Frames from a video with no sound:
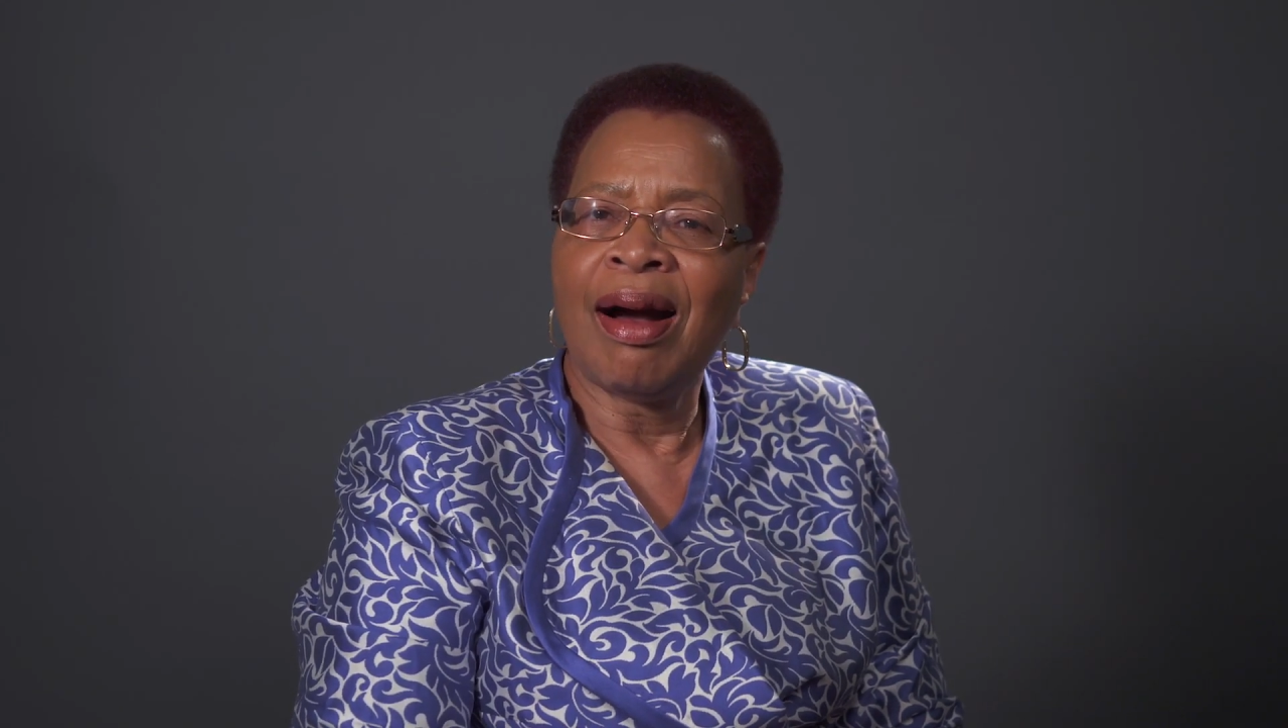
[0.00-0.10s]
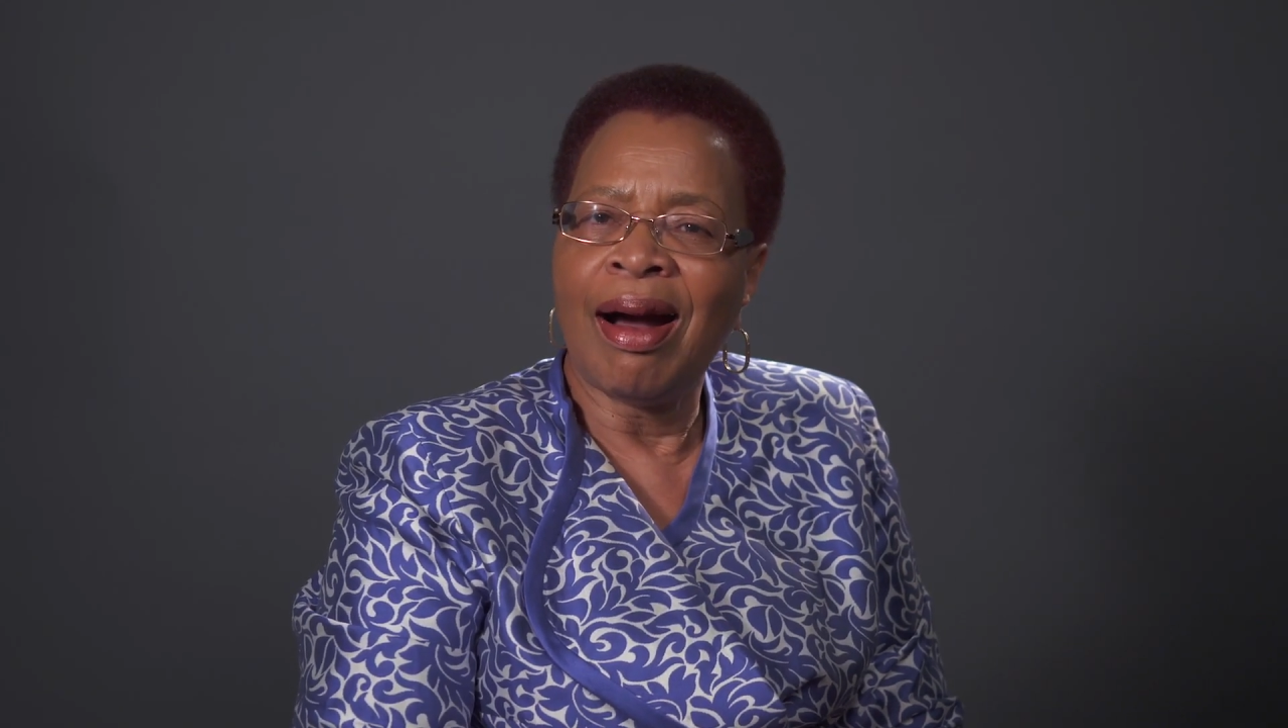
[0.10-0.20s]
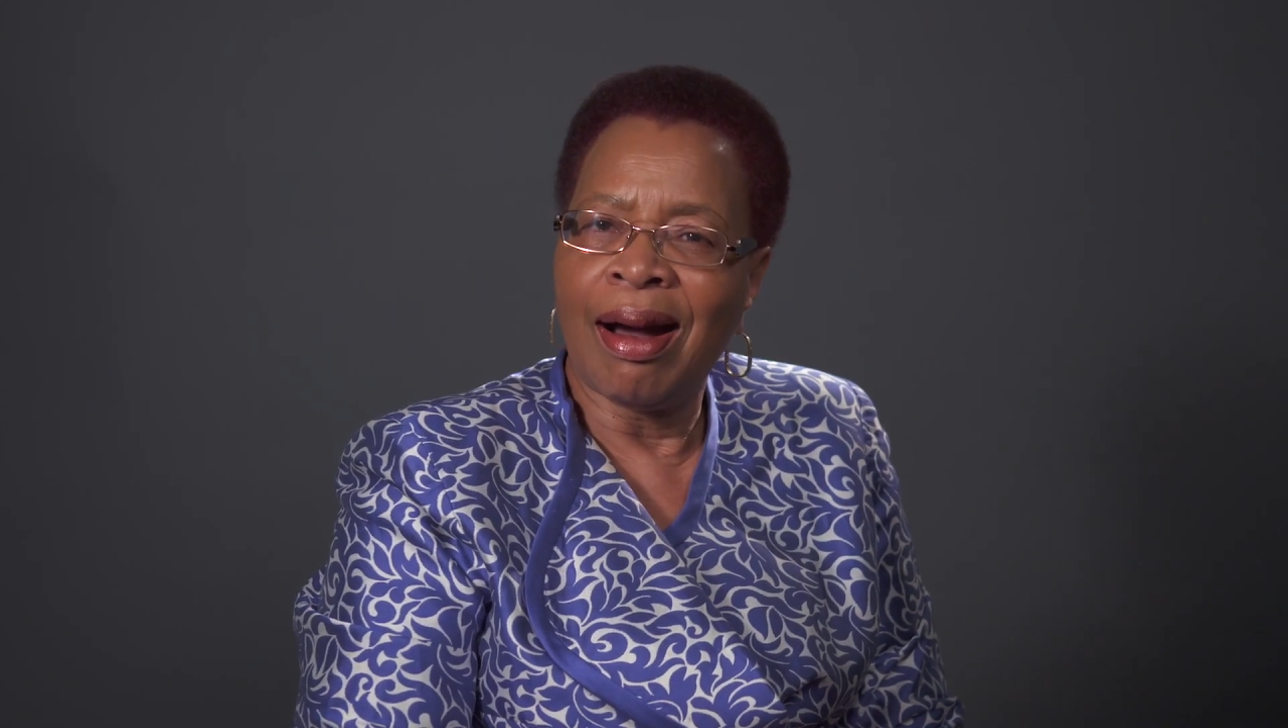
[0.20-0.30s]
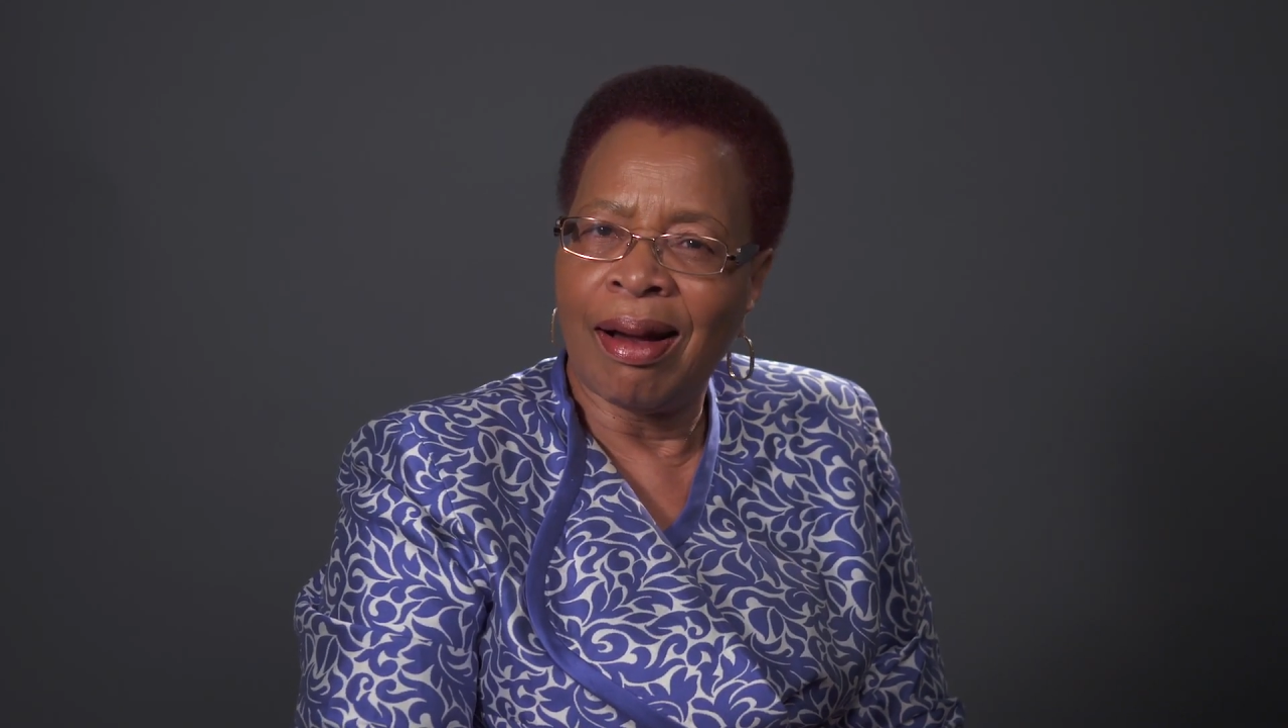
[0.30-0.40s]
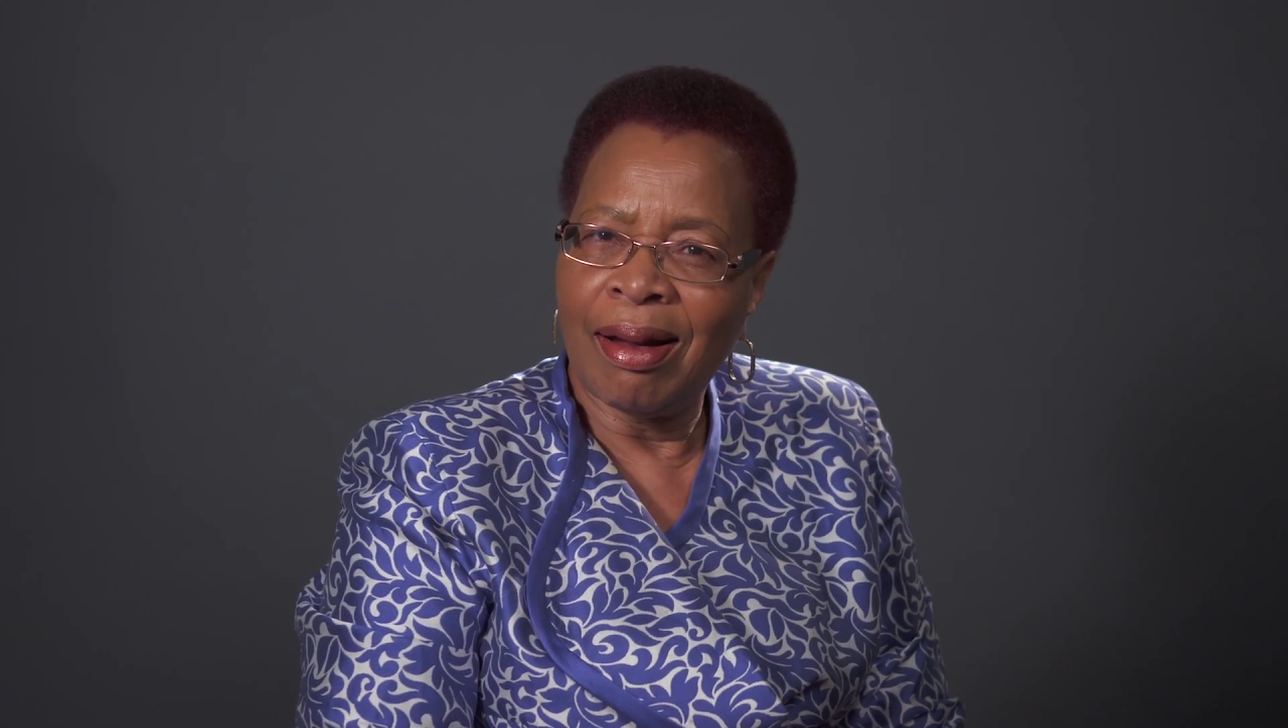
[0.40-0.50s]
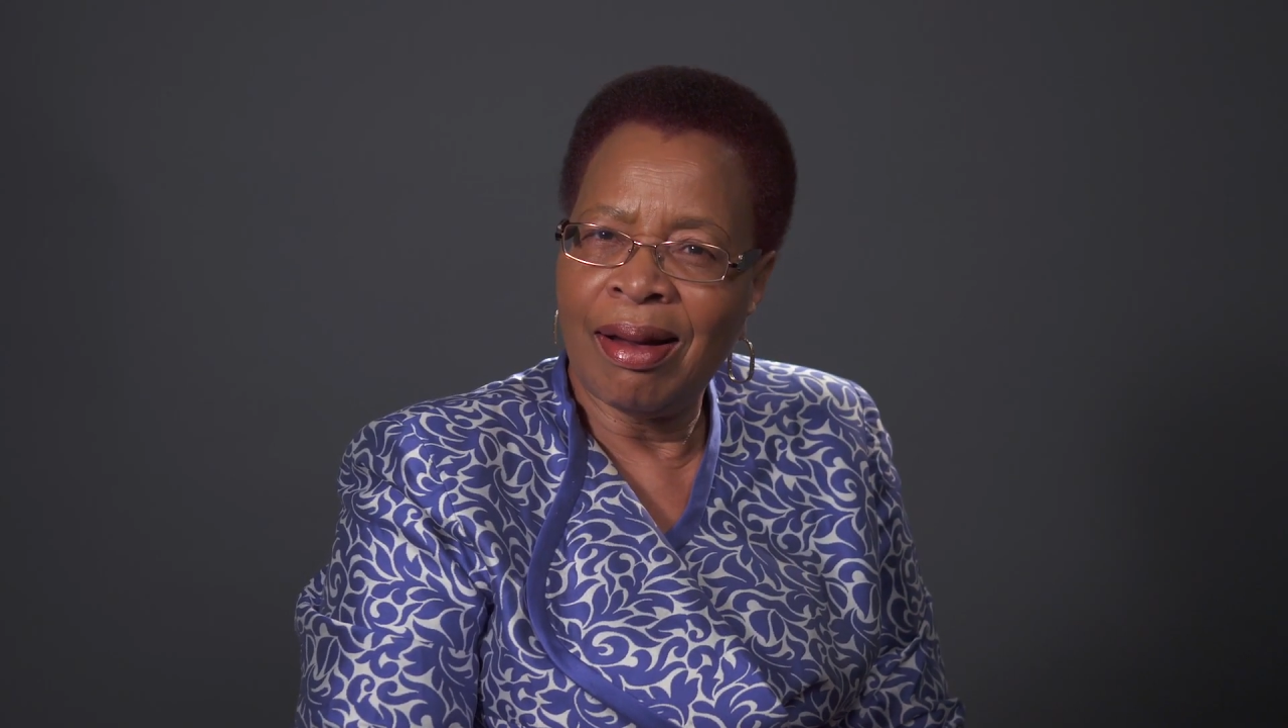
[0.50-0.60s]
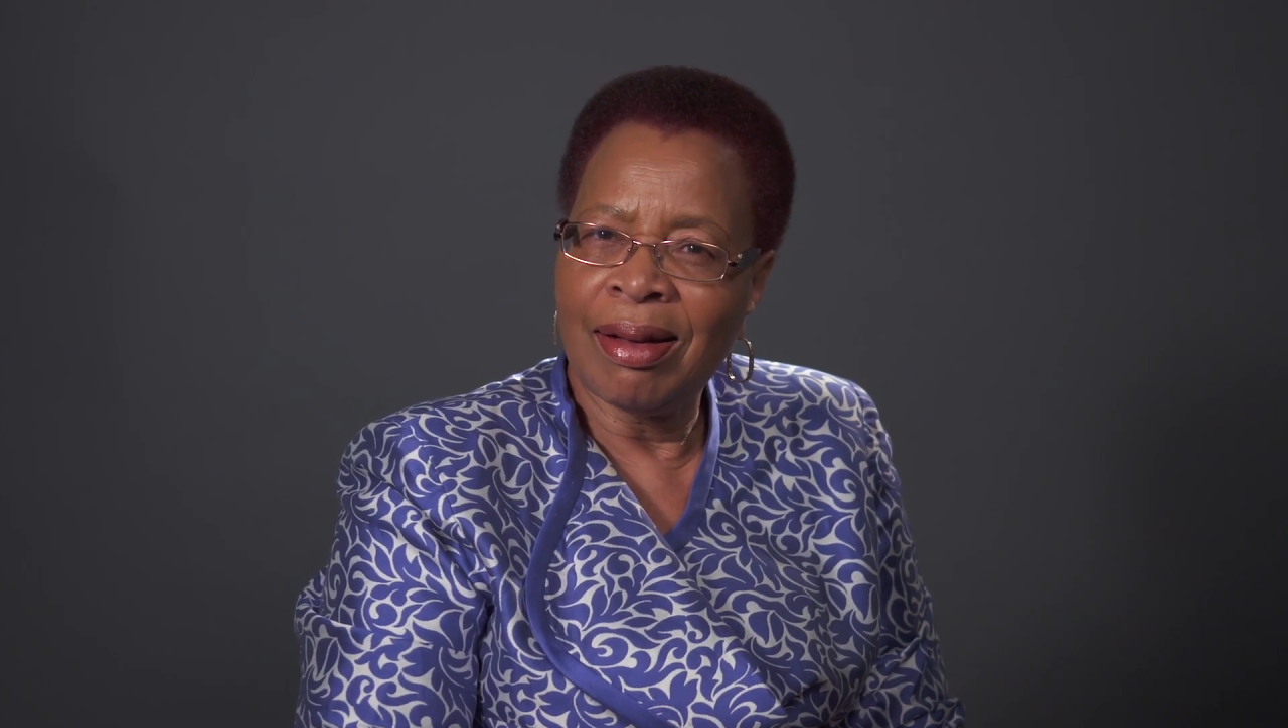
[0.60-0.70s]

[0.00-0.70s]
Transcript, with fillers: are.